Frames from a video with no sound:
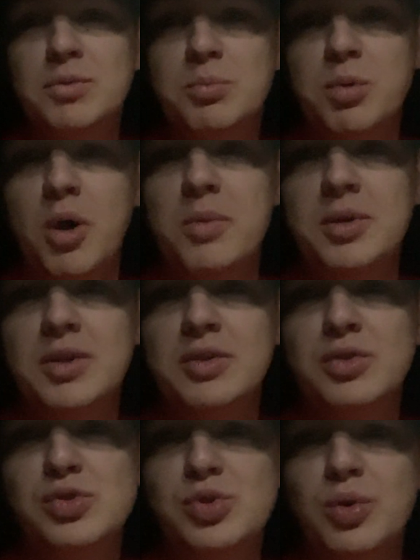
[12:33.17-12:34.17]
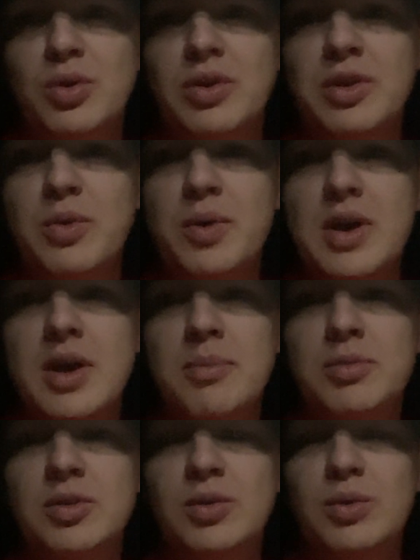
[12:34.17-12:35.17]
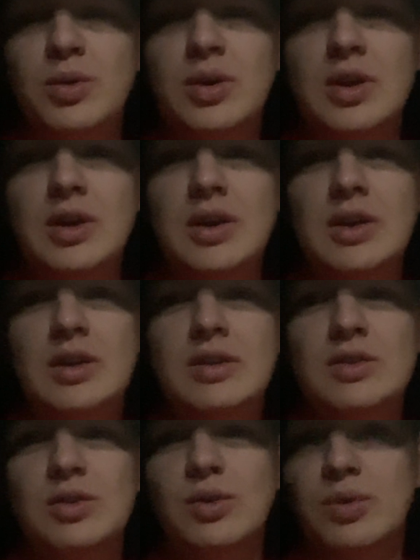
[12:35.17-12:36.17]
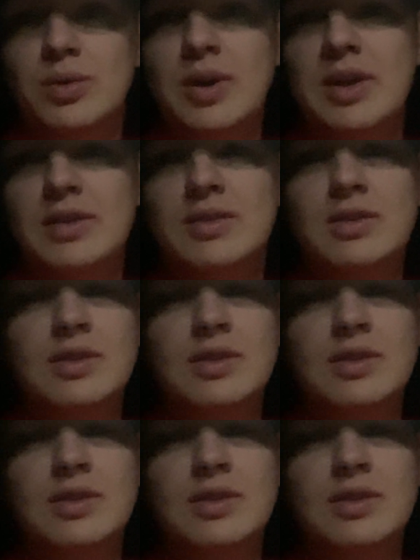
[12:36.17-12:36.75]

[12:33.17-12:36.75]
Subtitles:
Probably a little shorter on the way up too. So hence